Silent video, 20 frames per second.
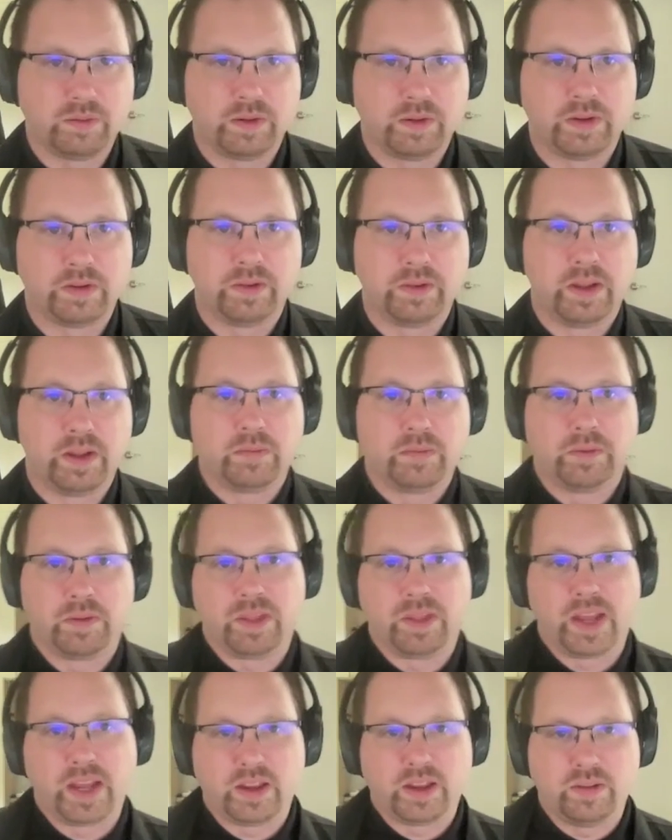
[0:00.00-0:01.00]
Well,
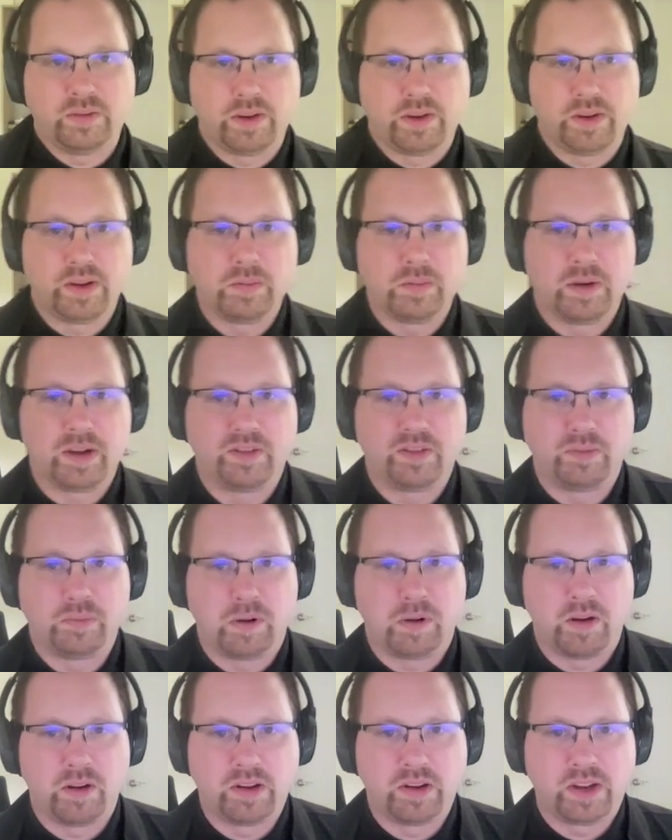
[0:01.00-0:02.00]
thank you very much,
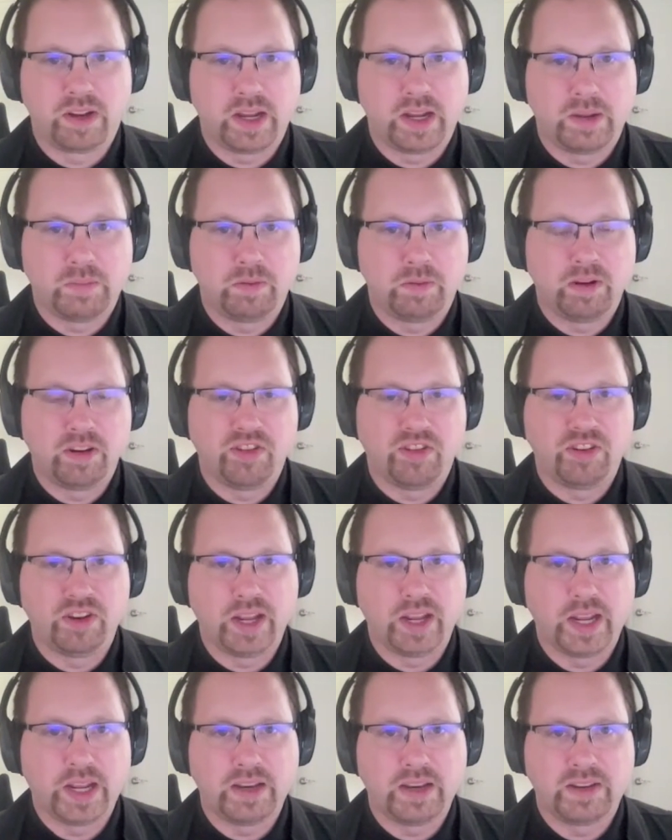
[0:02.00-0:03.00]
Mark. I
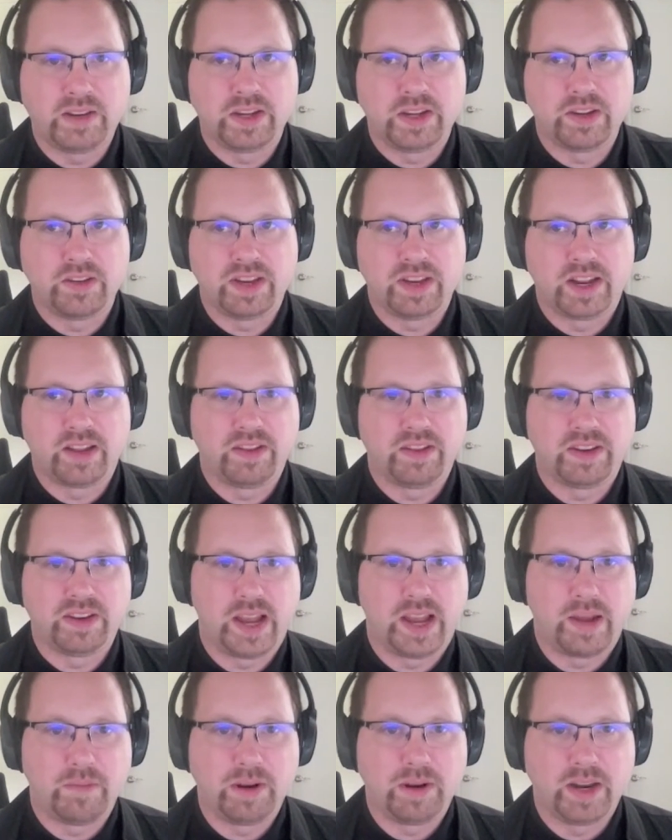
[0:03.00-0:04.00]
appreciate you taking the
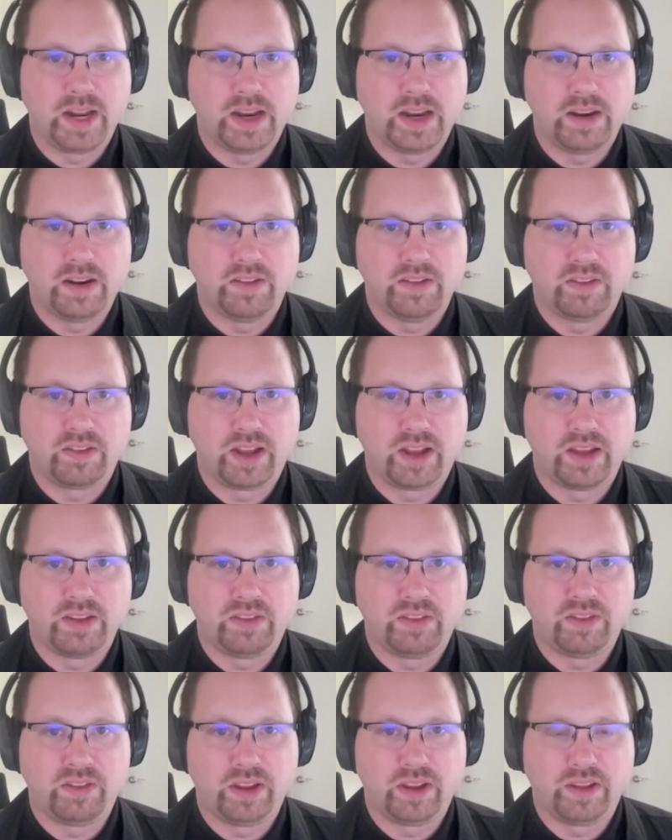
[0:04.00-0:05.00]
time today to
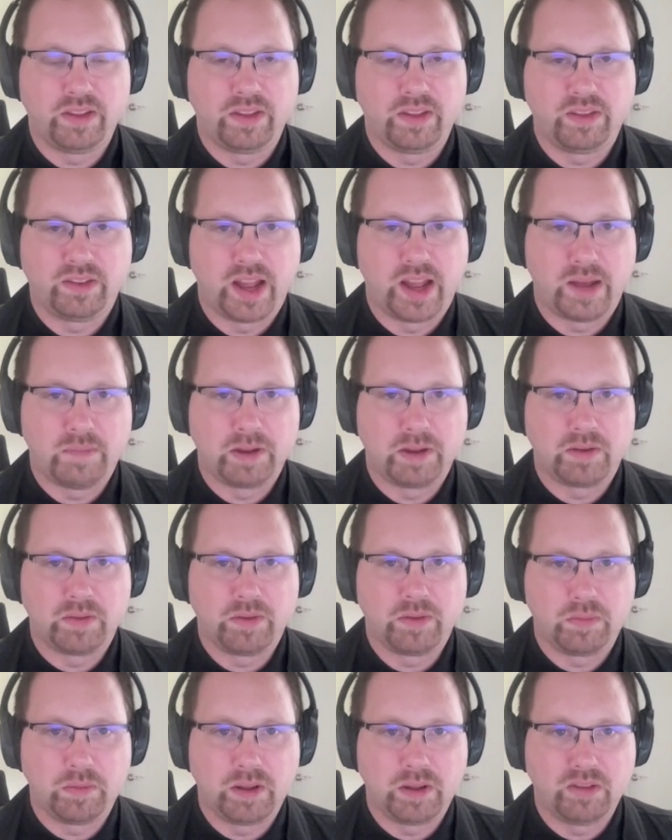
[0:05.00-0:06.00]
discuss this topic
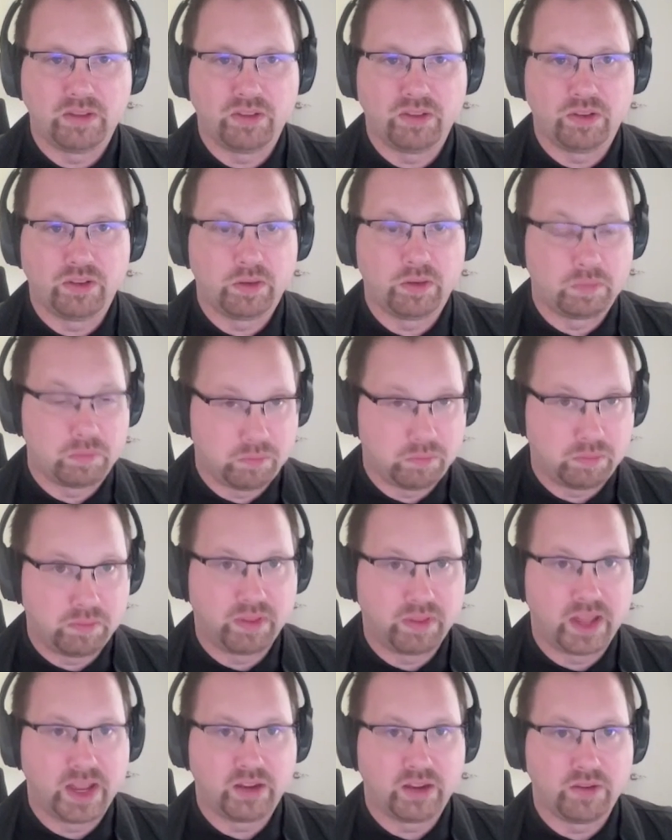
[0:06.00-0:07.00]
with me. So
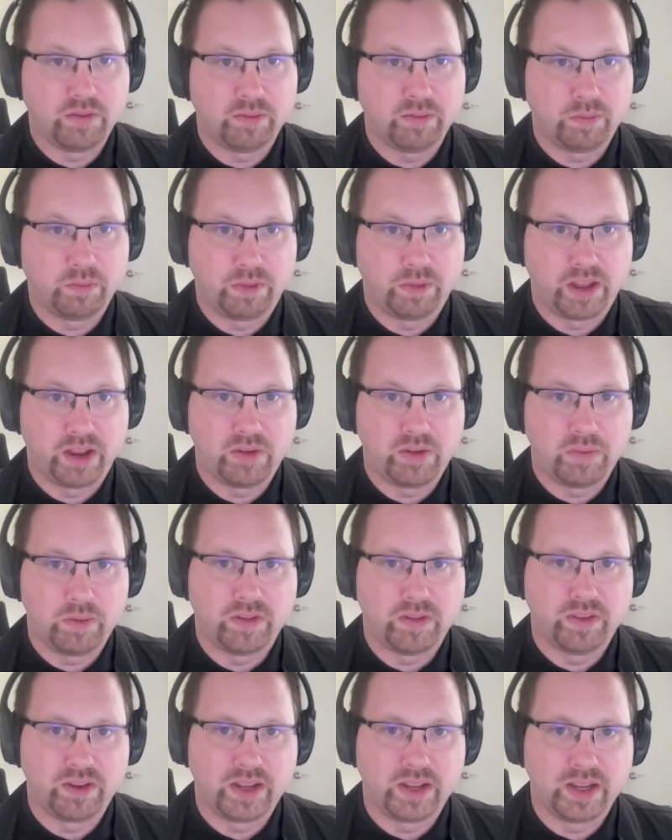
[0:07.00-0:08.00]
thank you
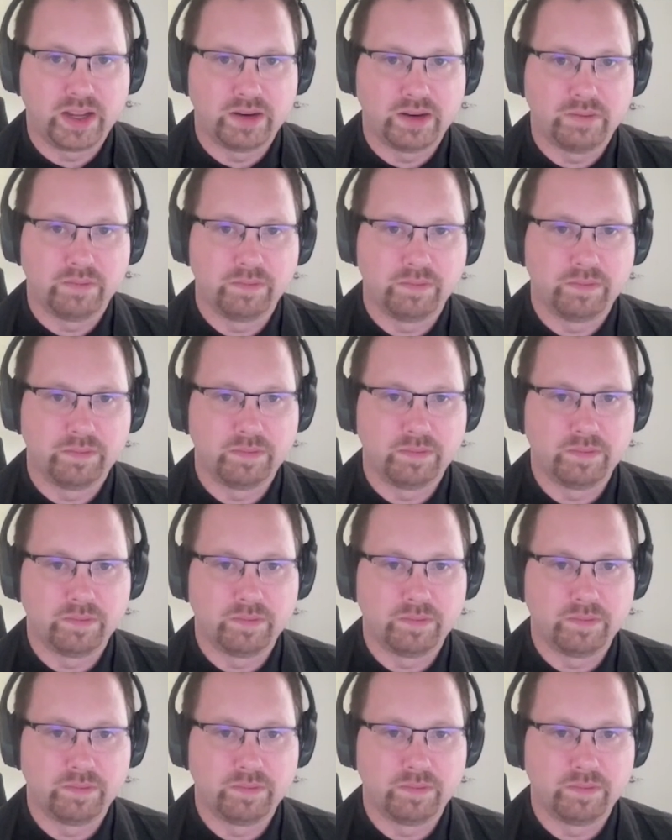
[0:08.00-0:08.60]
once again.